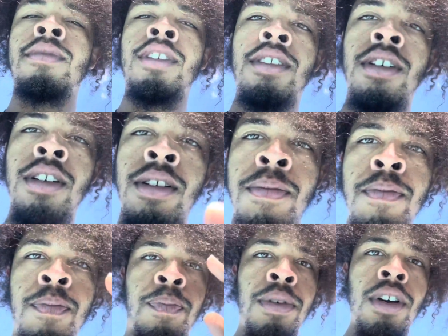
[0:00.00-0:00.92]
So
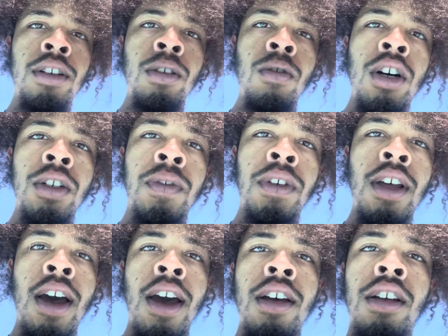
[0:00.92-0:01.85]
be on the watch for
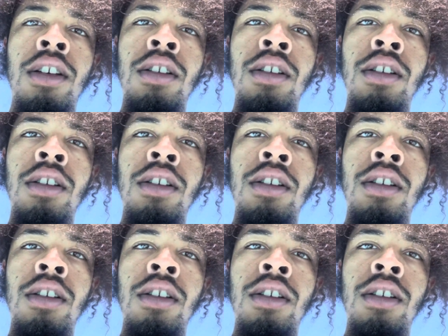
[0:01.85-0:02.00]
that.